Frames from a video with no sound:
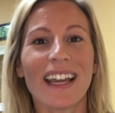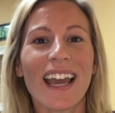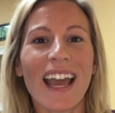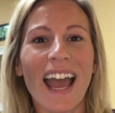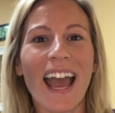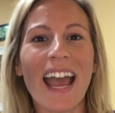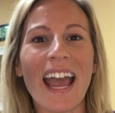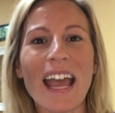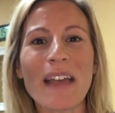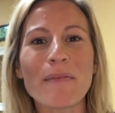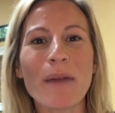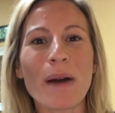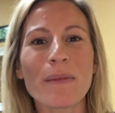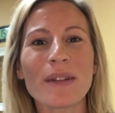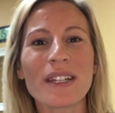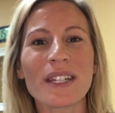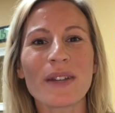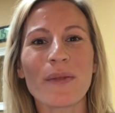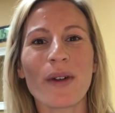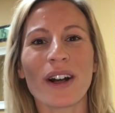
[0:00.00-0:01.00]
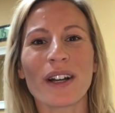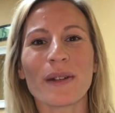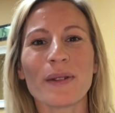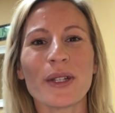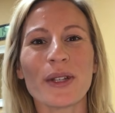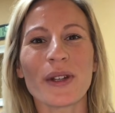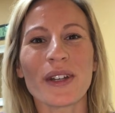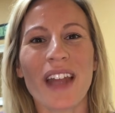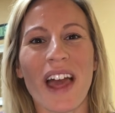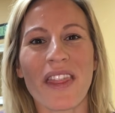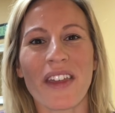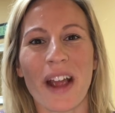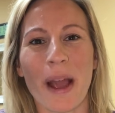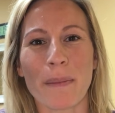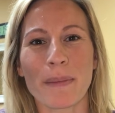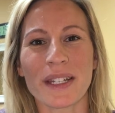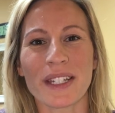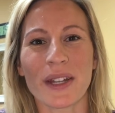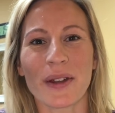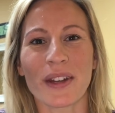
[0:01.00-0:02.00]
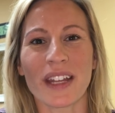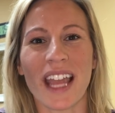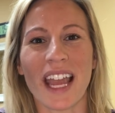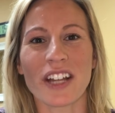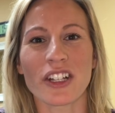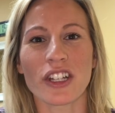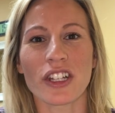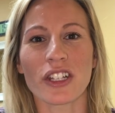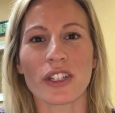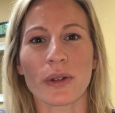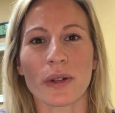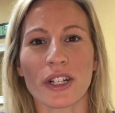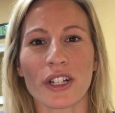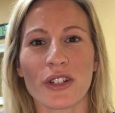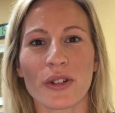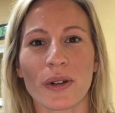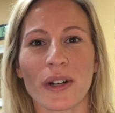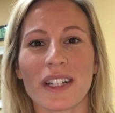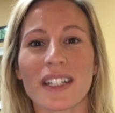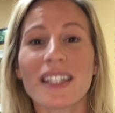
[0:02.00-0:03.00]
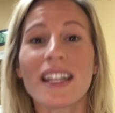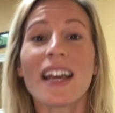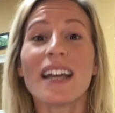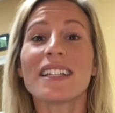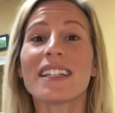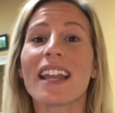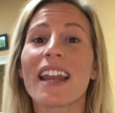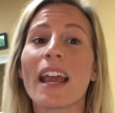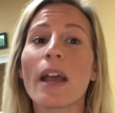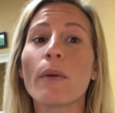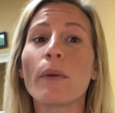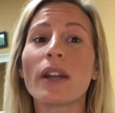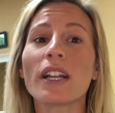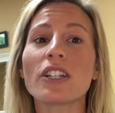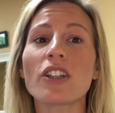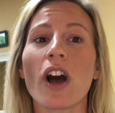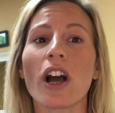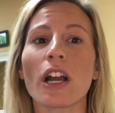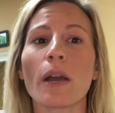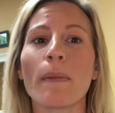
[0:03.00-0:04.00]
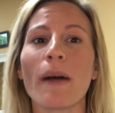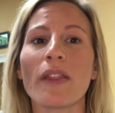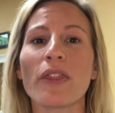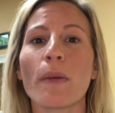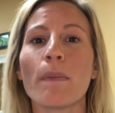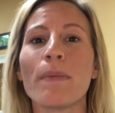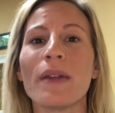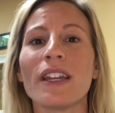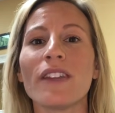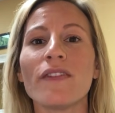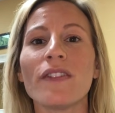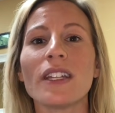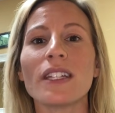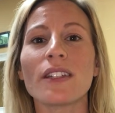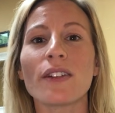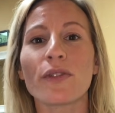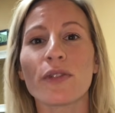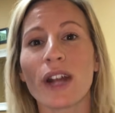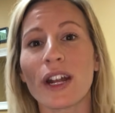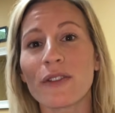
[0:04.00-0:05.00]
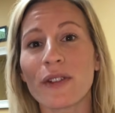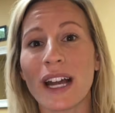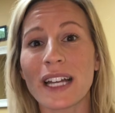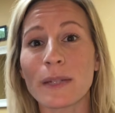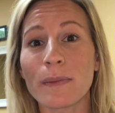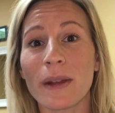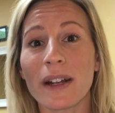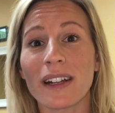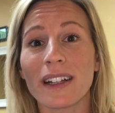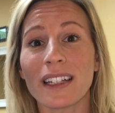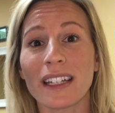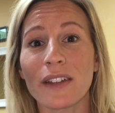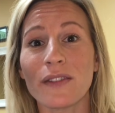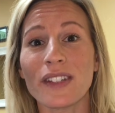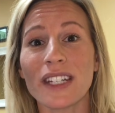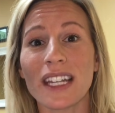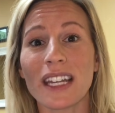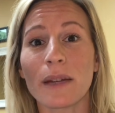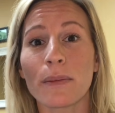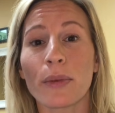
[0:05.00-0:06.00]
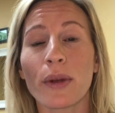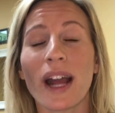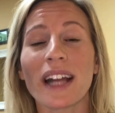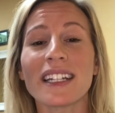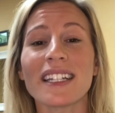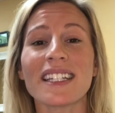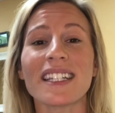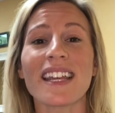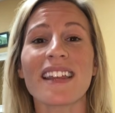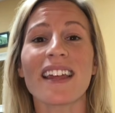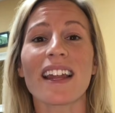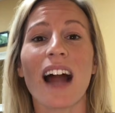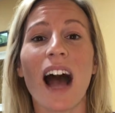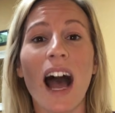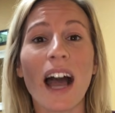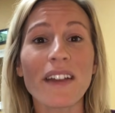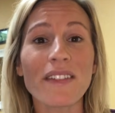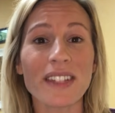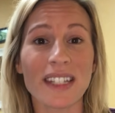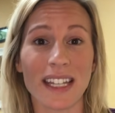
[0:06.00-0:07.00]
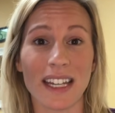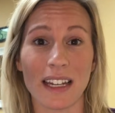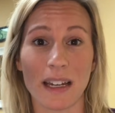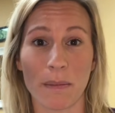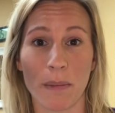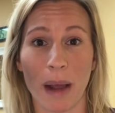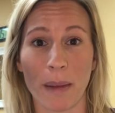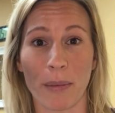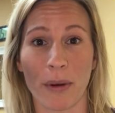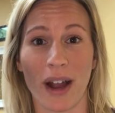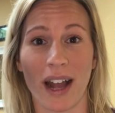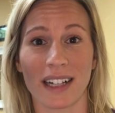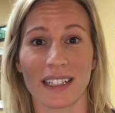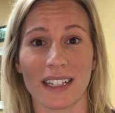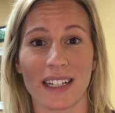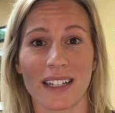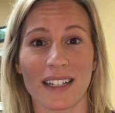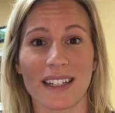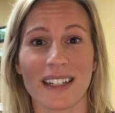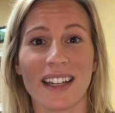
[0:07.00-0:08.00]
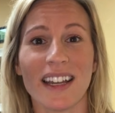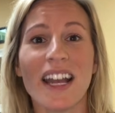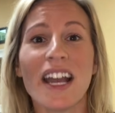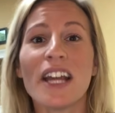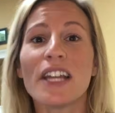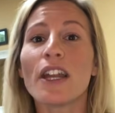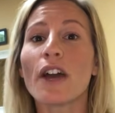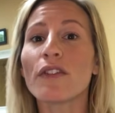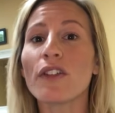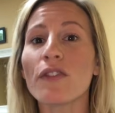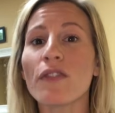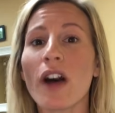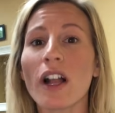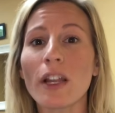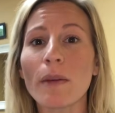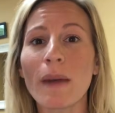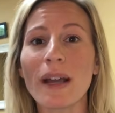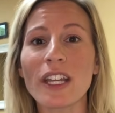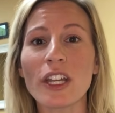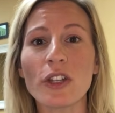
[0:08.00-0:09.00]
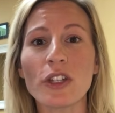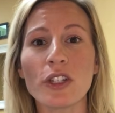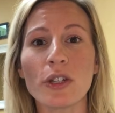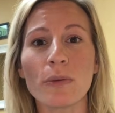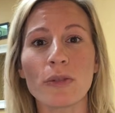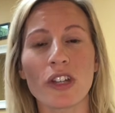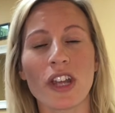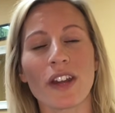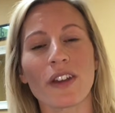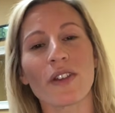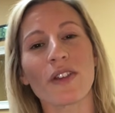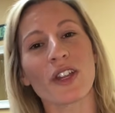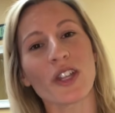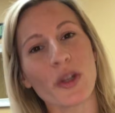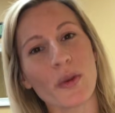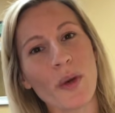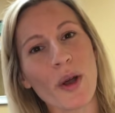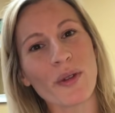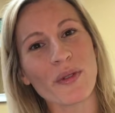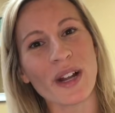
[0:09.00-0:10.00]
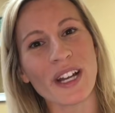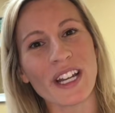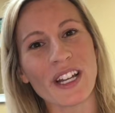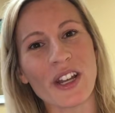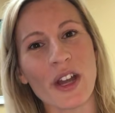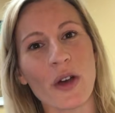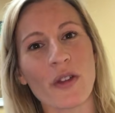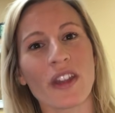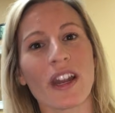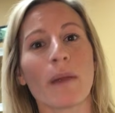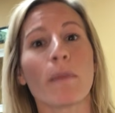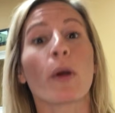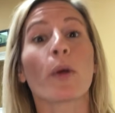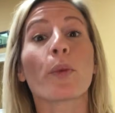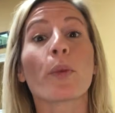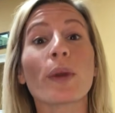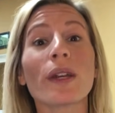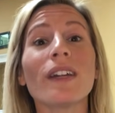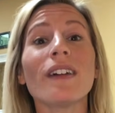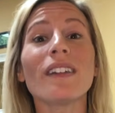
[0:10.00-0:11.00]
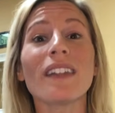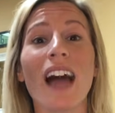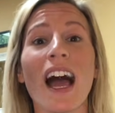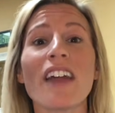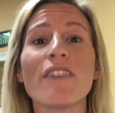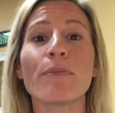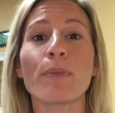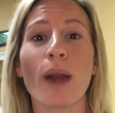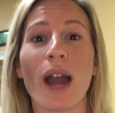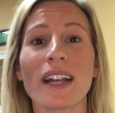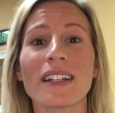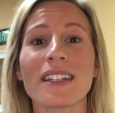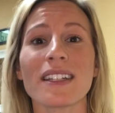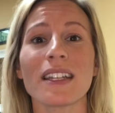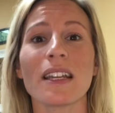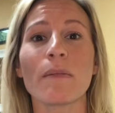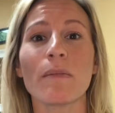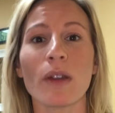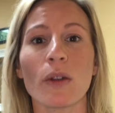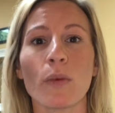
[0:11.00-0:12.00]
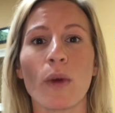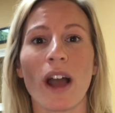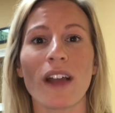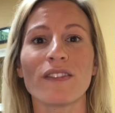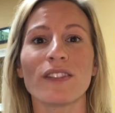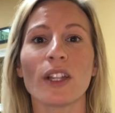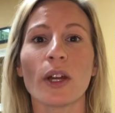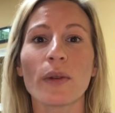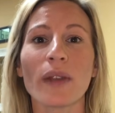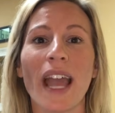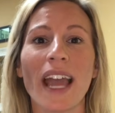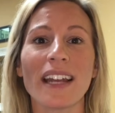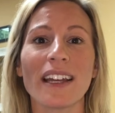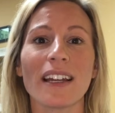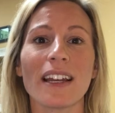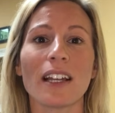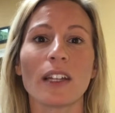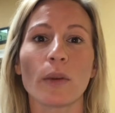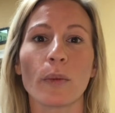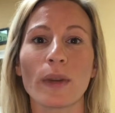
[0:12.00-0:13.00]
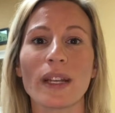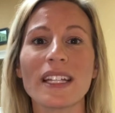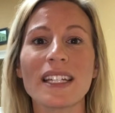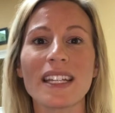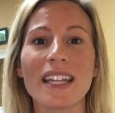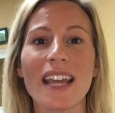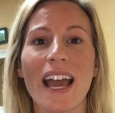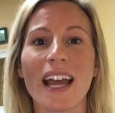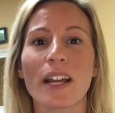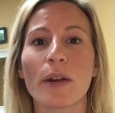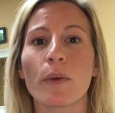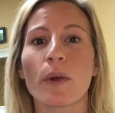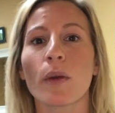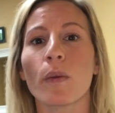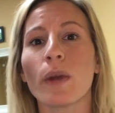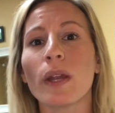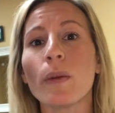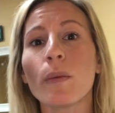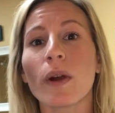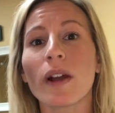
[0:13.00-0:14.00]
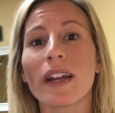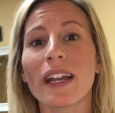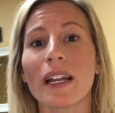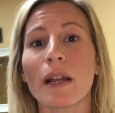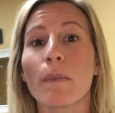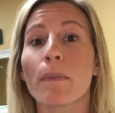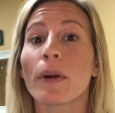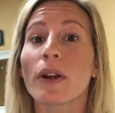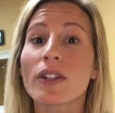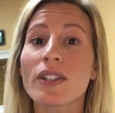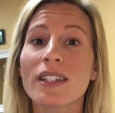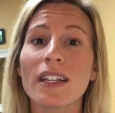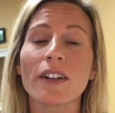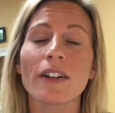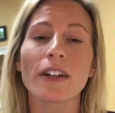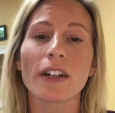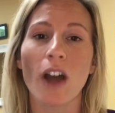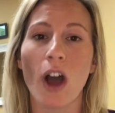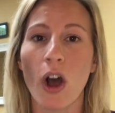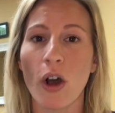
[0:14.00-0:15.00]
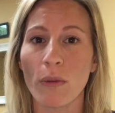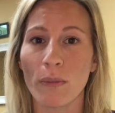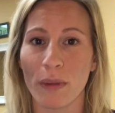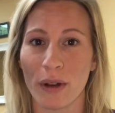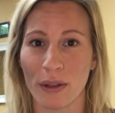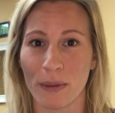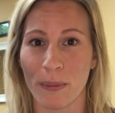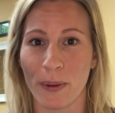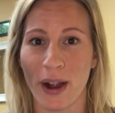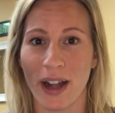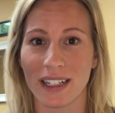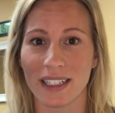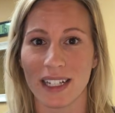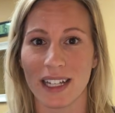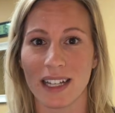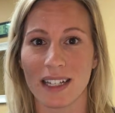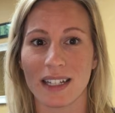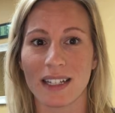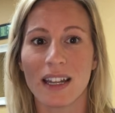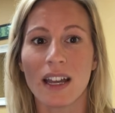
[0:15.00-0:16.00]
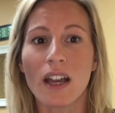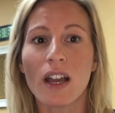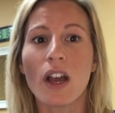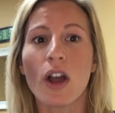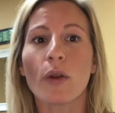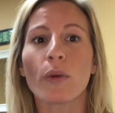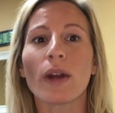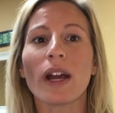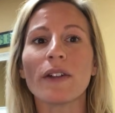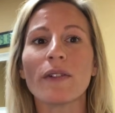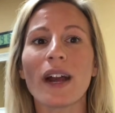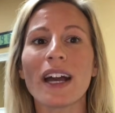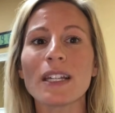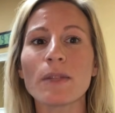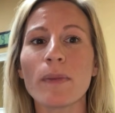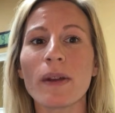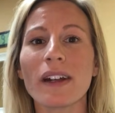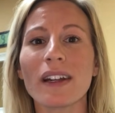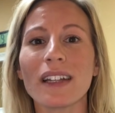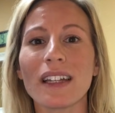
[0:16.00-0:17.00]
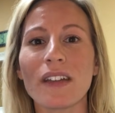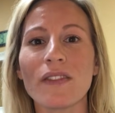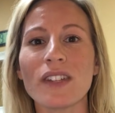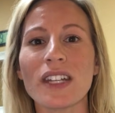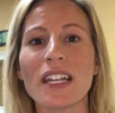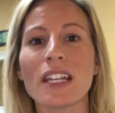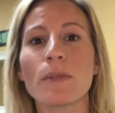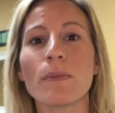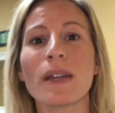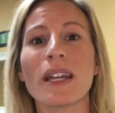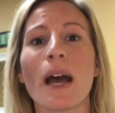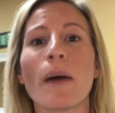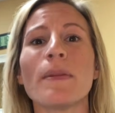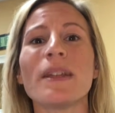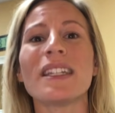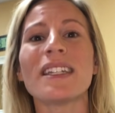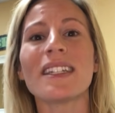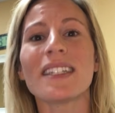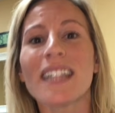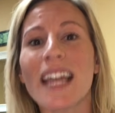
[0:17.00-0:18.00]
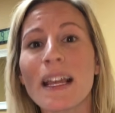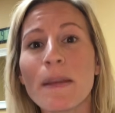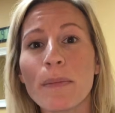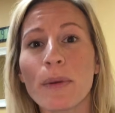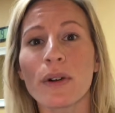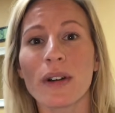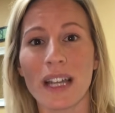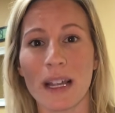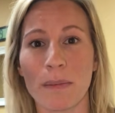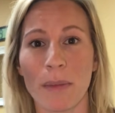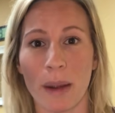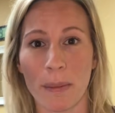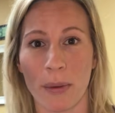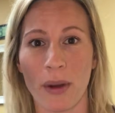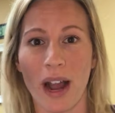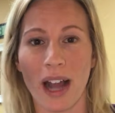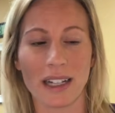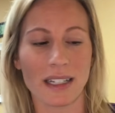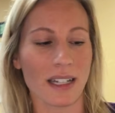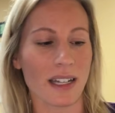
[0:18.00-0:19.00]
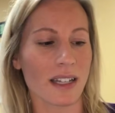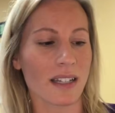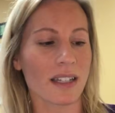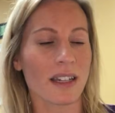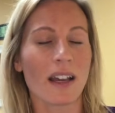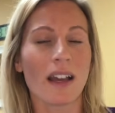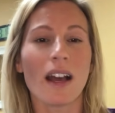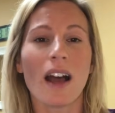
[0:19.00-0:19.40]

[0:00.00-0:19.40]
Hey mamas, and welcome to another episode of CajunStork Shorts. Today I want to talk about the benefits of red raspberry leaf tea in pregnancy that I've seen in my practice. Now if you follow my YouTube channel, then you already know that I'm a real life practicing midwife located in Louisiana, where we work in a birth center and a home birth practice. Red raspberry leaf tea has become a staple in my practice.